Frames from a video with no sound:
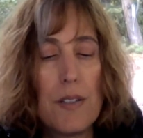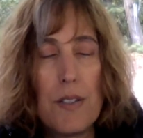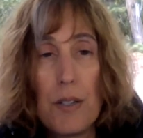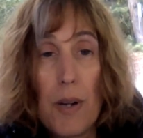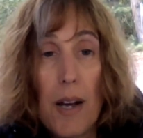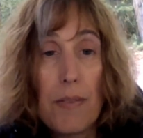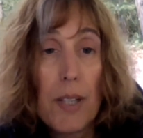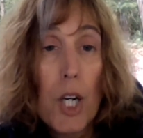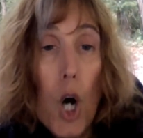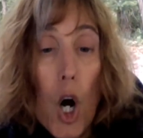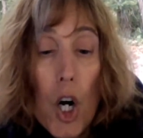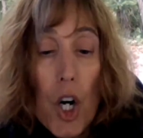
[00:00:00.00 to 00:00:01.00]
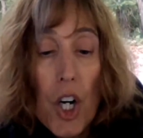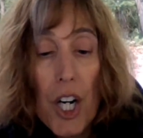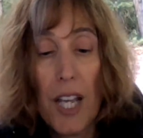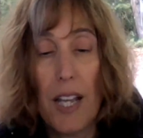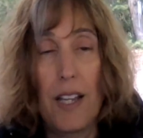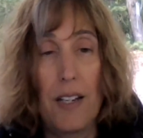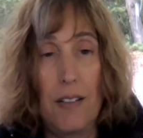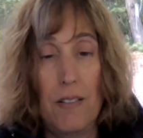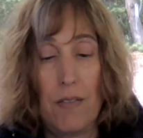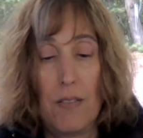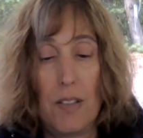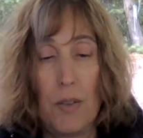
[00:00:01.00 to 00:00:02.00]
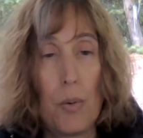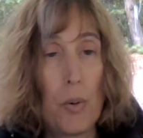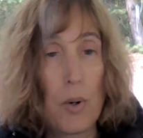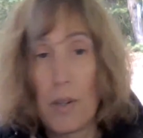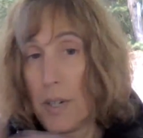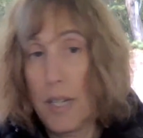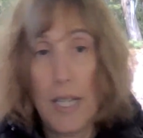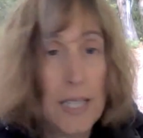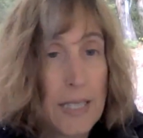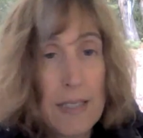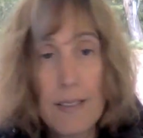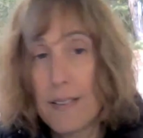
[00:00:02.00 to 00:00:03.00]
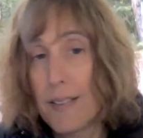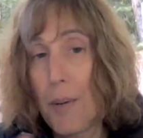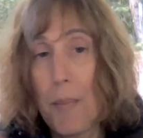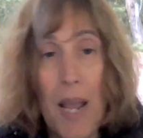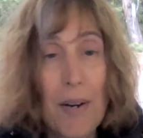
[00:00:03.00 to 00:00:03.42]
Do you have a garden? Or at least some